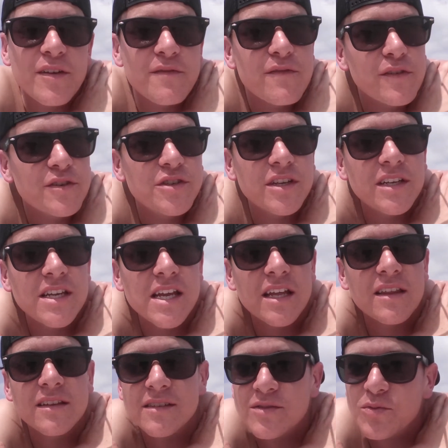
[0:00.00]
in
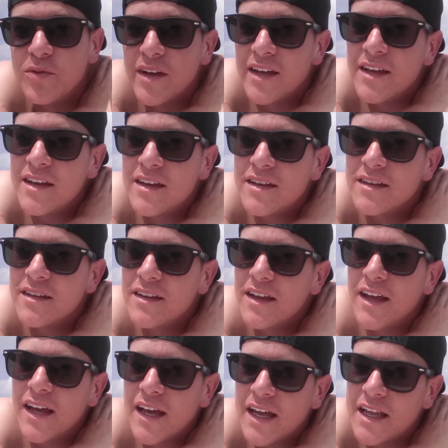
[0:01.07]
Virginia this week
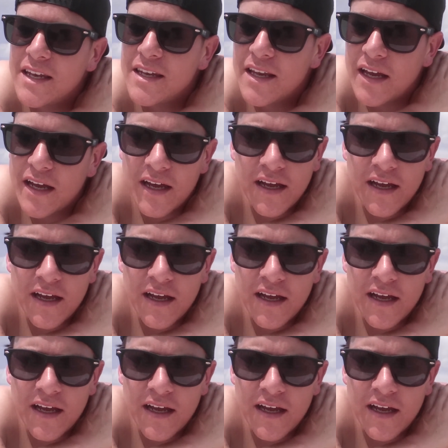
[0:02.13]
and